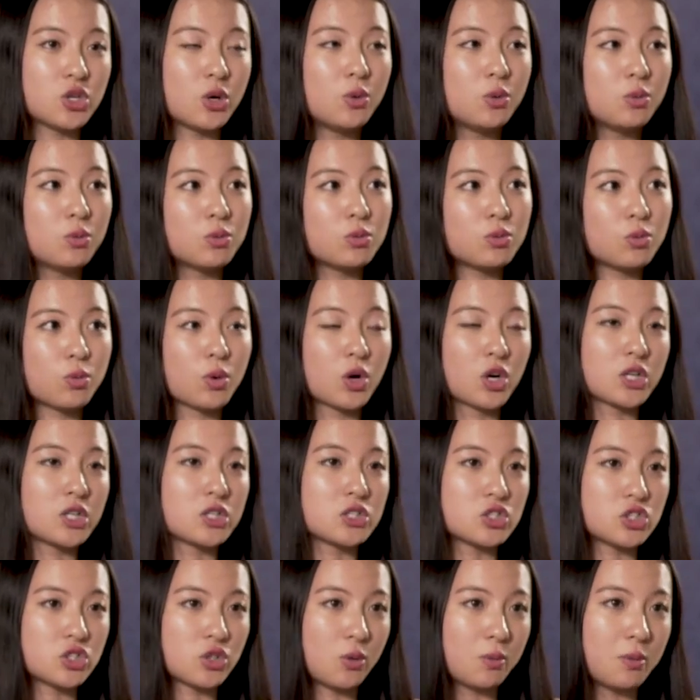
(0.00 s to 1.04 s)
don't
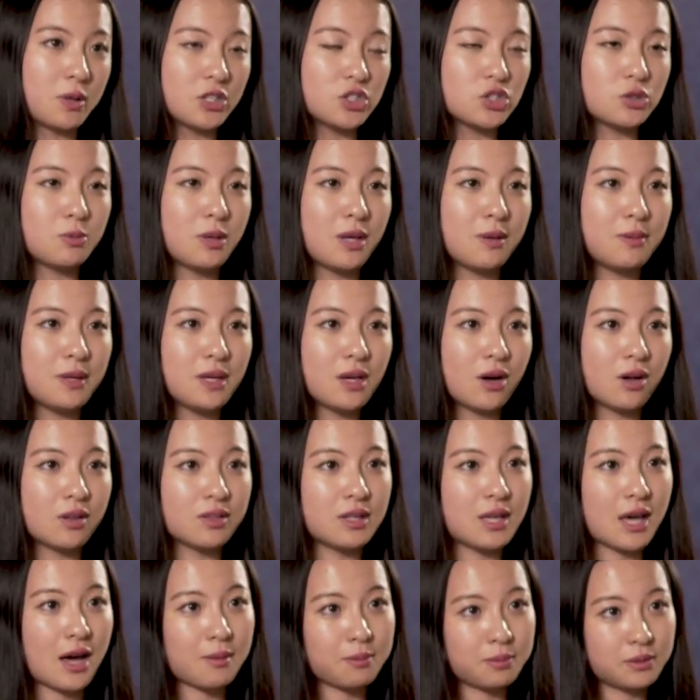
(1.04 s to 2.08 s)
work so much maybe
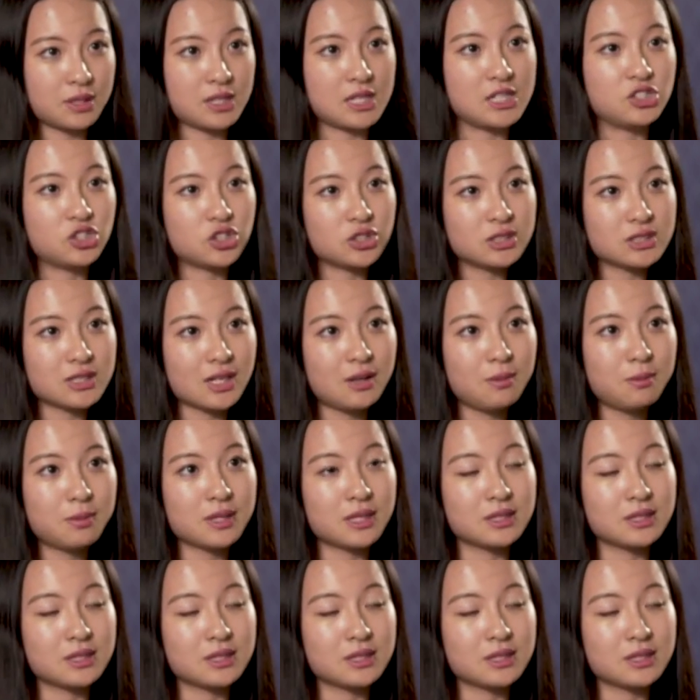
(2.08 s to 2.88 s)
on the application side,